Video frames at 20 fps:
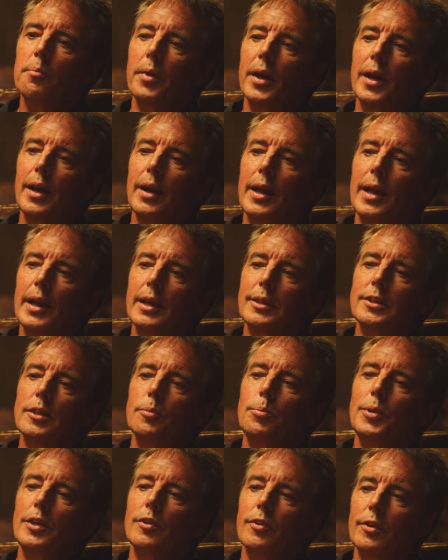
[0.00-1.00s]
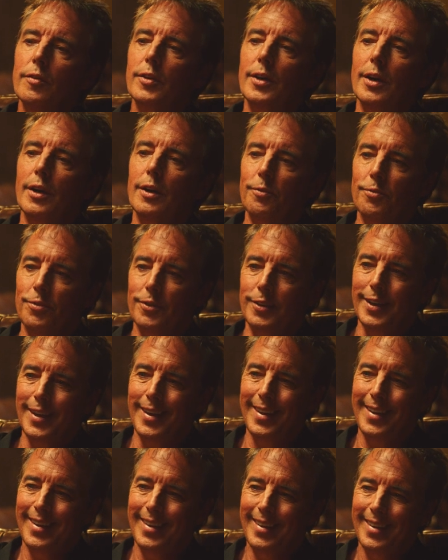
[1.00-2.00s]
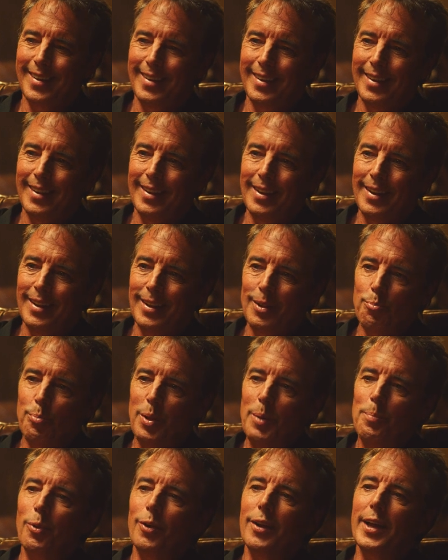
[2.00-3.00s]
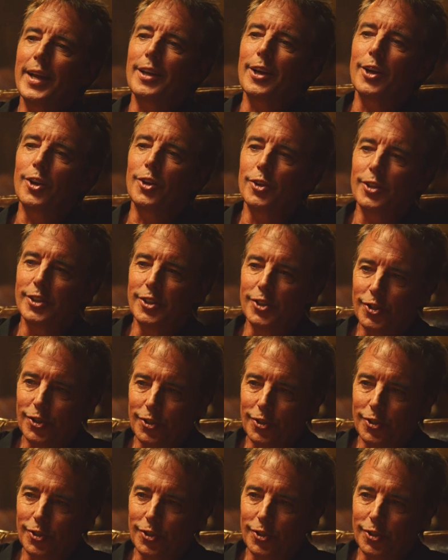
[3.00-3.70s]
but it has to be delivered artfully. People mm. like a good